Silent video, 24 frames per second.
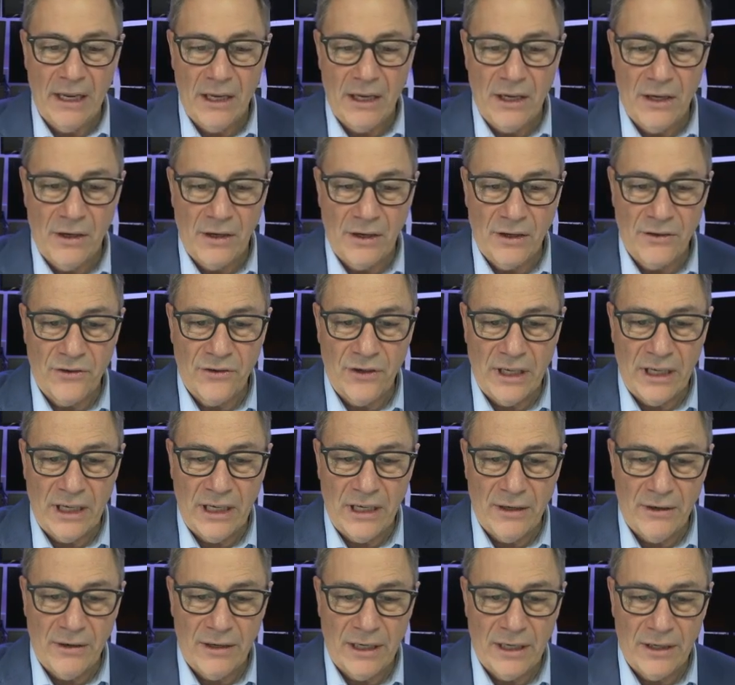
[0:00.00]
You can see
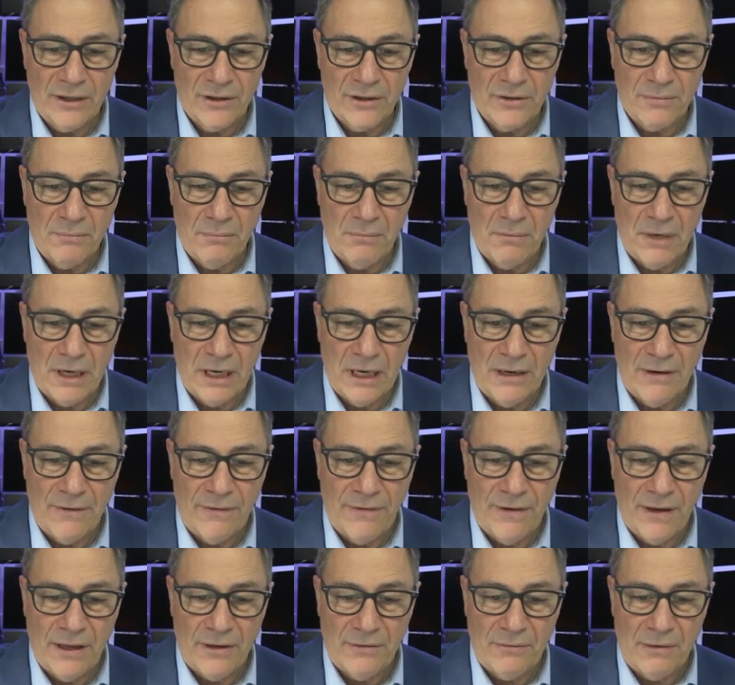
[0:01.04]
here's May
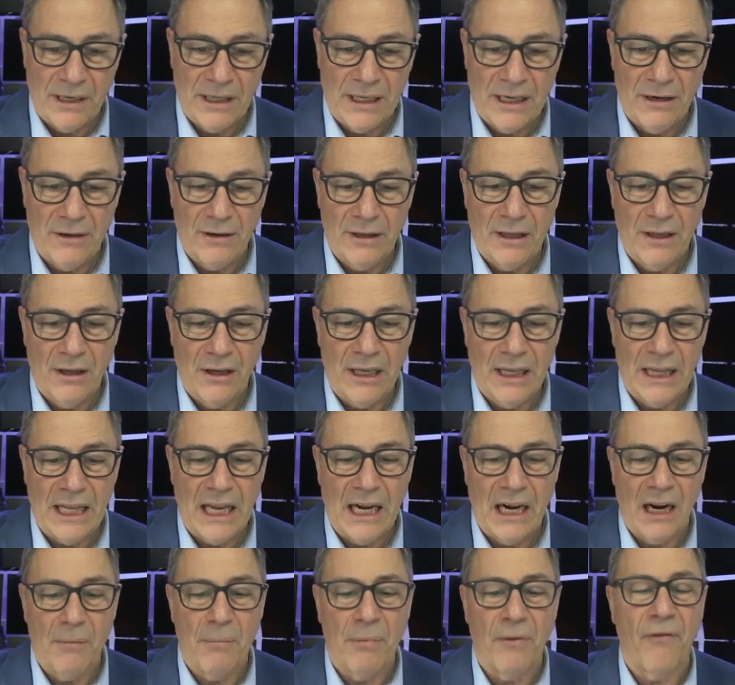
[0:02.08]
5th right there. Look at that
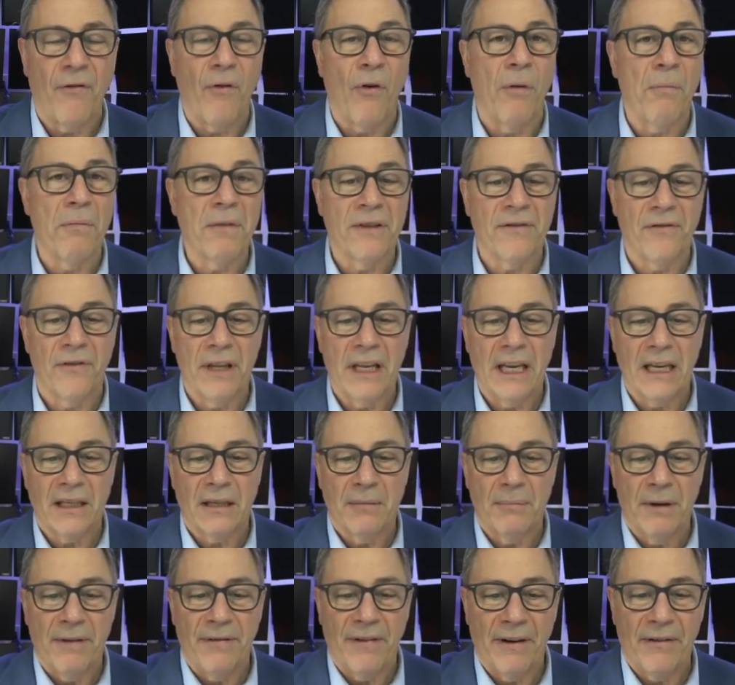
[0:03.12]
outperformance for the
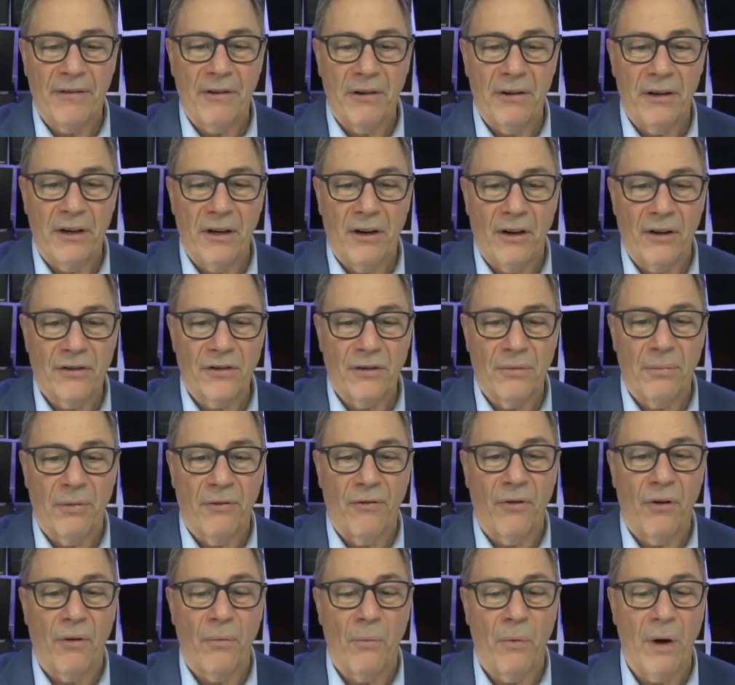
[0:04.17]
S&P 500. It also
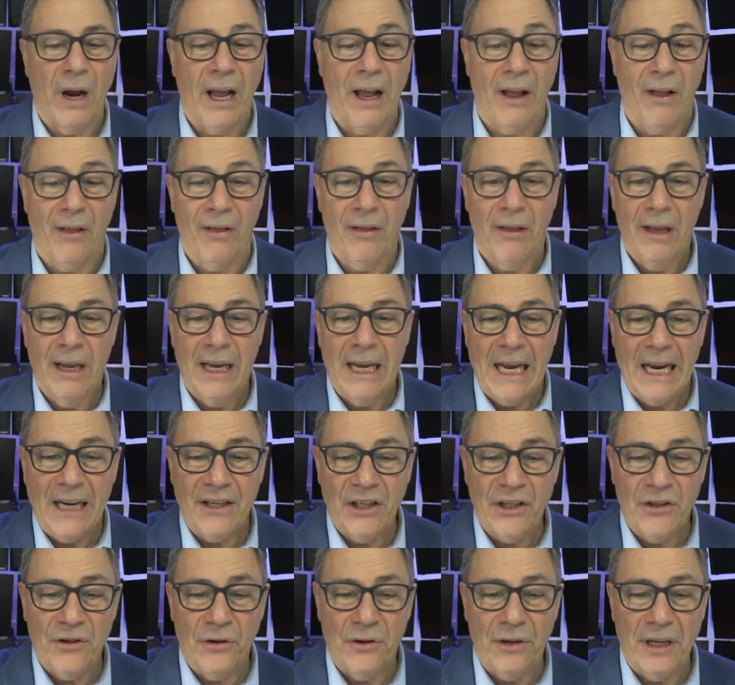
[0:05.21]
performed well. It
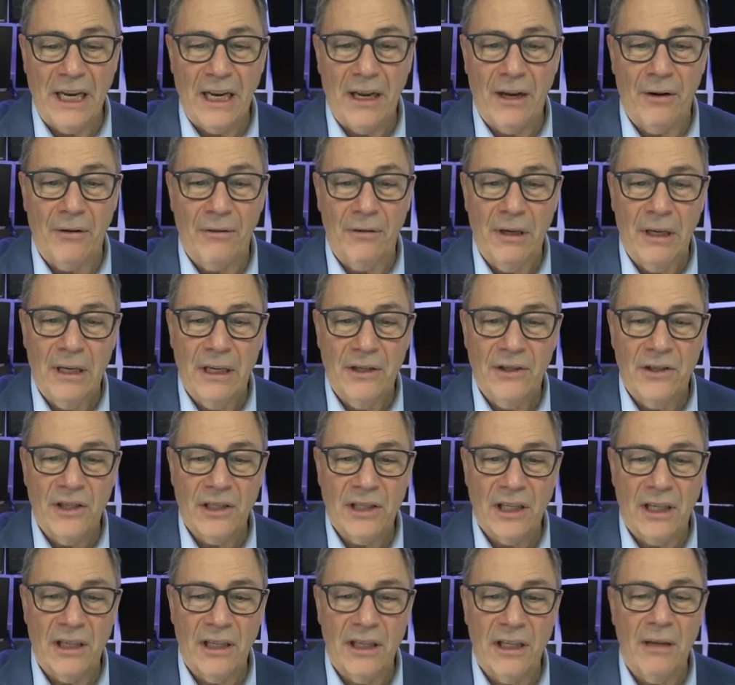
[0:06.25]
actually turned down
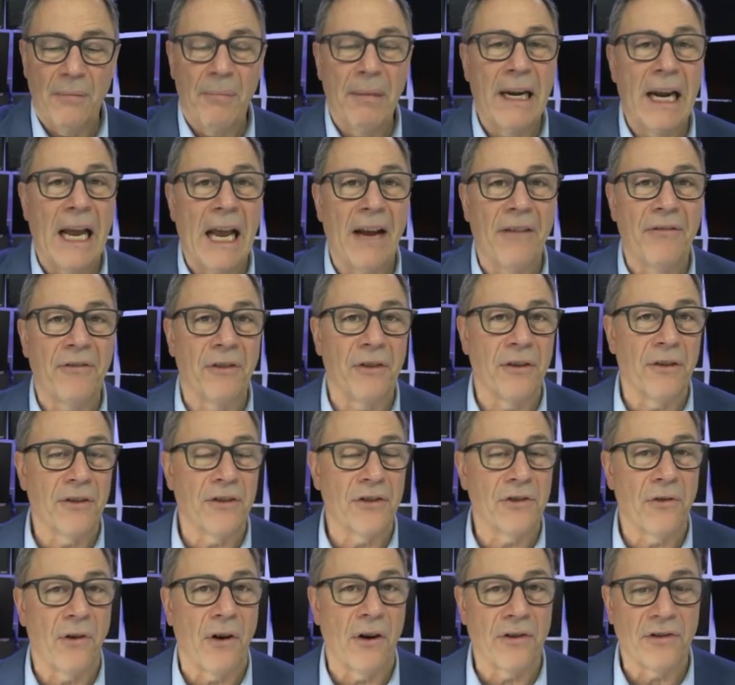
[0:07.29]
just a little bit after the
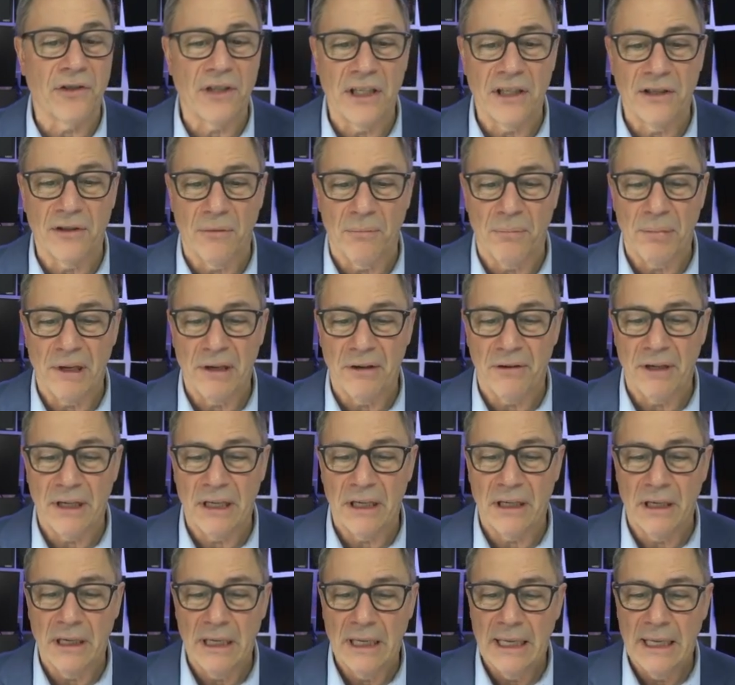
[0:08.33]
strong seasonal period.